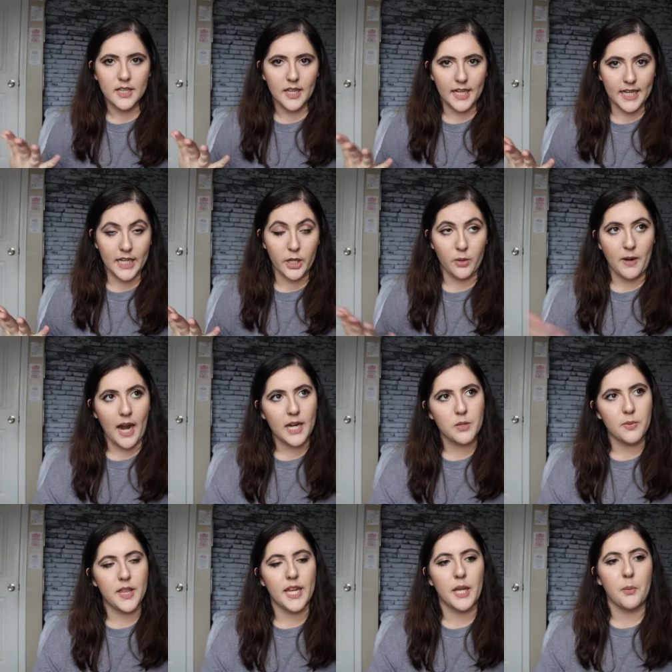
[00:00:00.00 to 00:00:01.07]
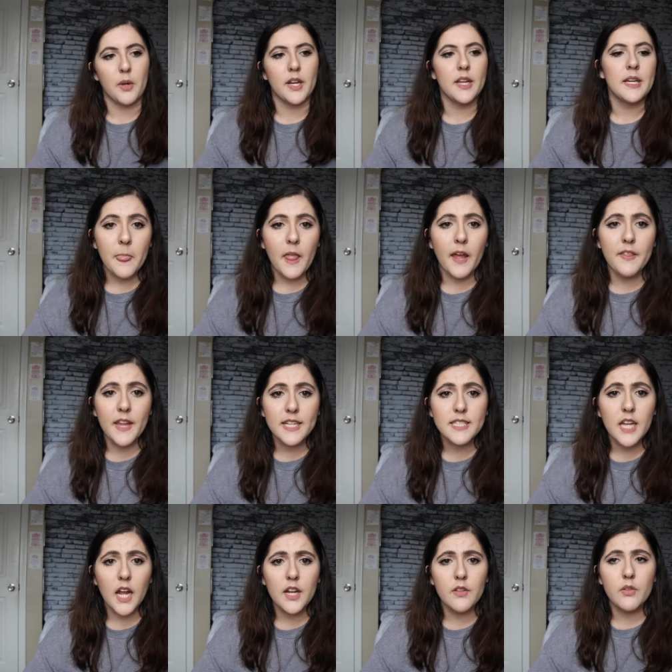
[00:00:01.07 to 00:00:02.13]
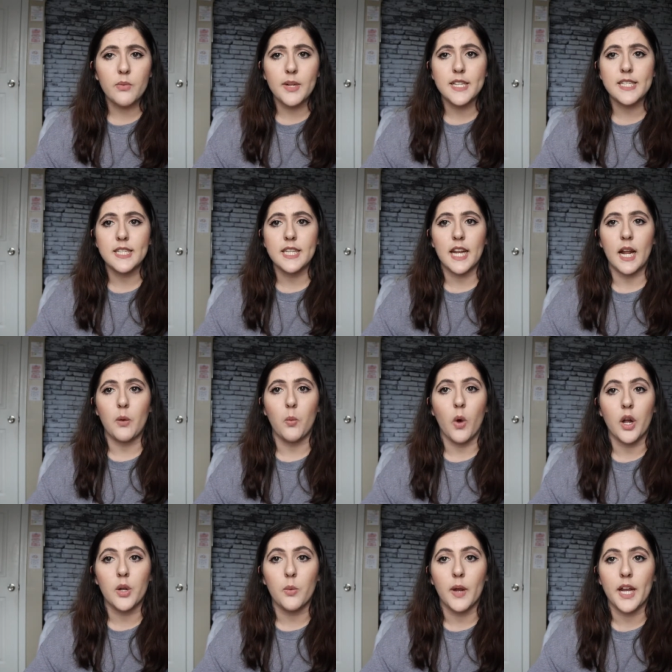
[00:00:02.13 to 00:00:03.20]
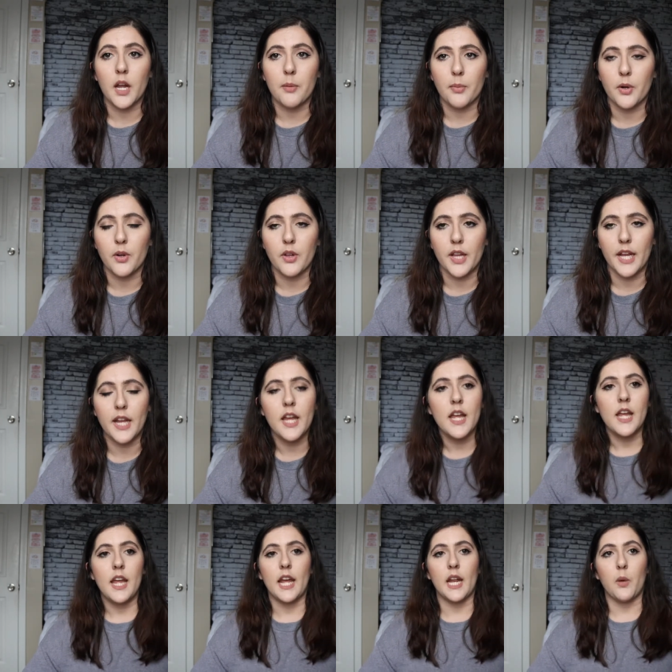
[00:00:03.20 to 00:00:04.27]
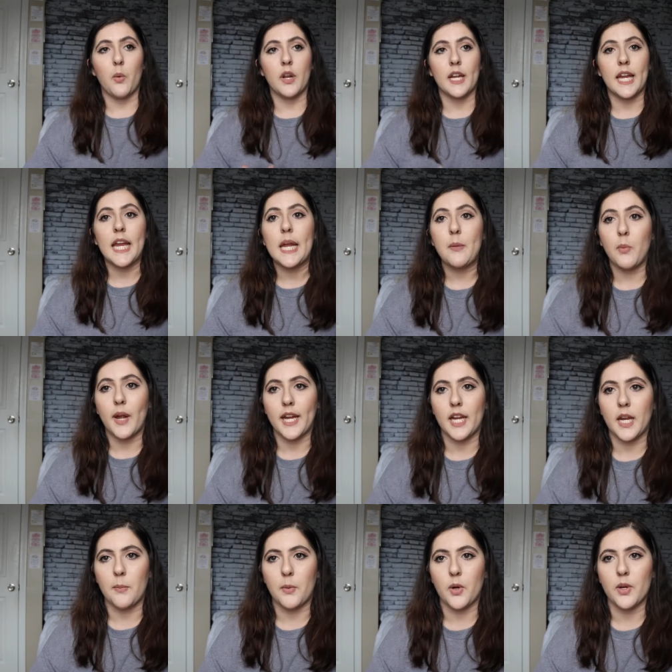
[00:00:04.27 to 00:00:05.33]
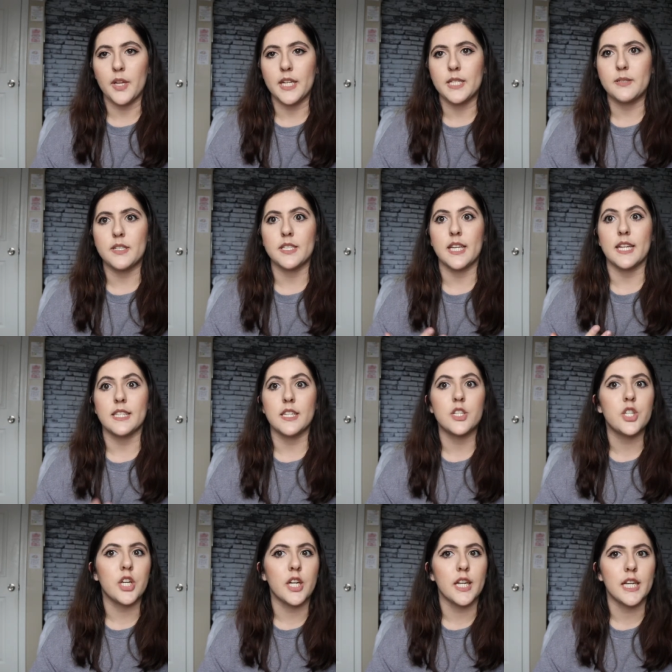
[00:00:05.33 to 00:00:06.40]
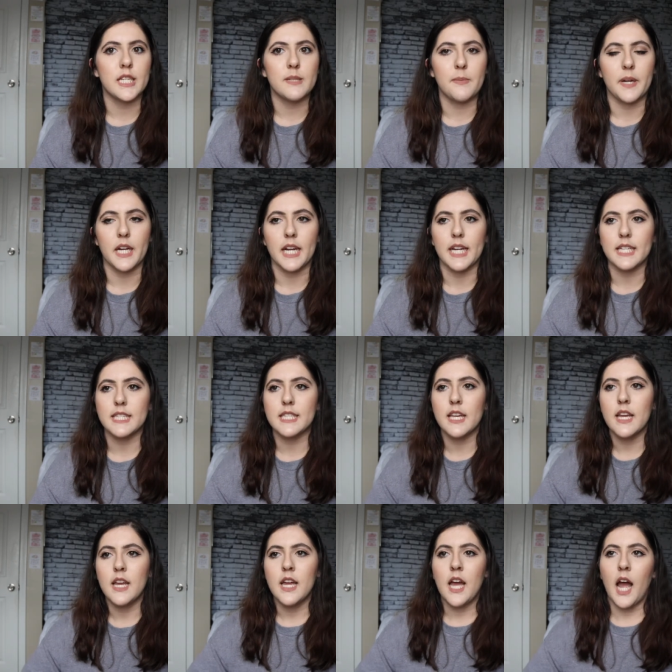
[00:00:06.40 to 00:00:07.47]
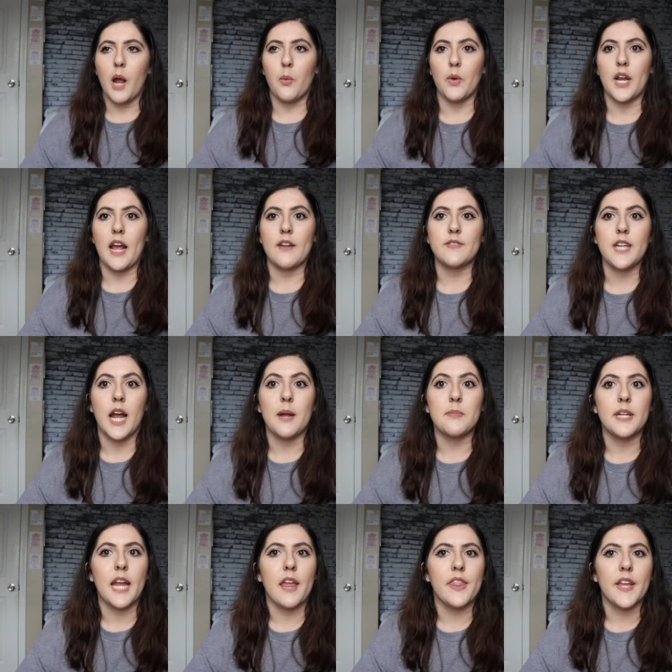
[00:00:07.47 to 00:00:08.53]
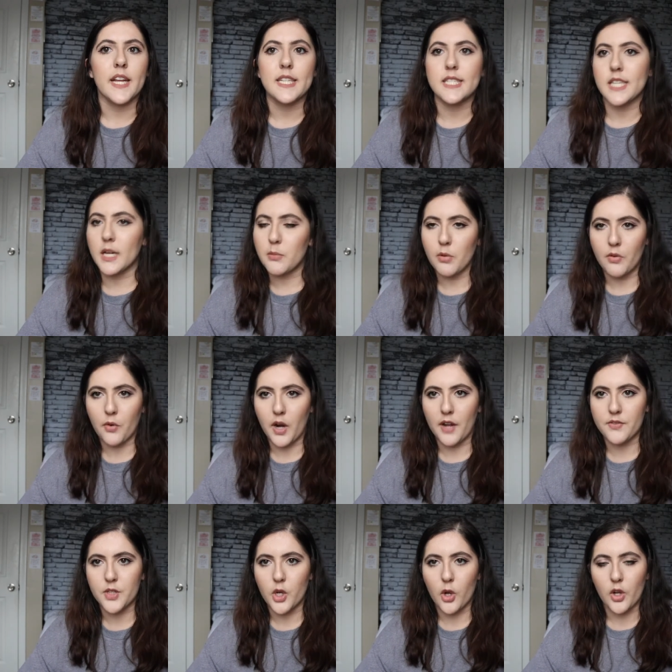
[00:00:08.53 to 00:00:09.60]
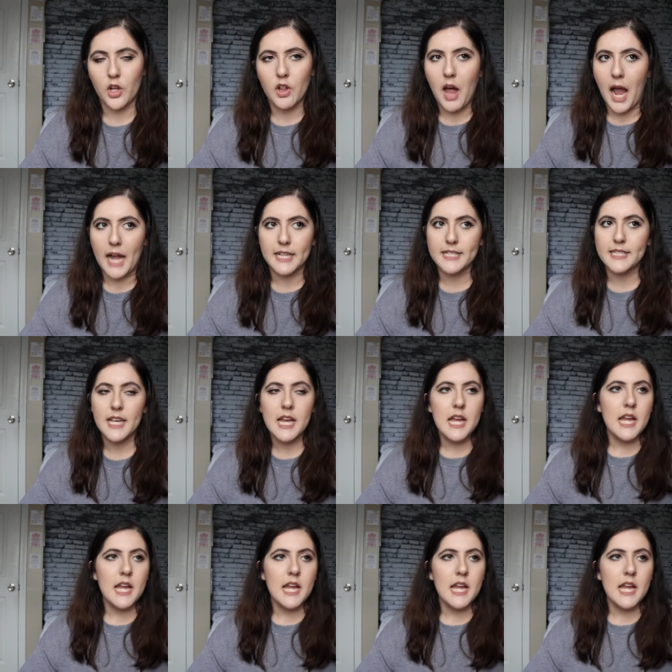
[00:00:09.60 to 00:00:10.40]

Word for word: like interact with anyone. And that's kind of the reason that I want to wake up early and I want to keep waking up early is because I had such a good experience. I want to have time to get things done before I have to go to class.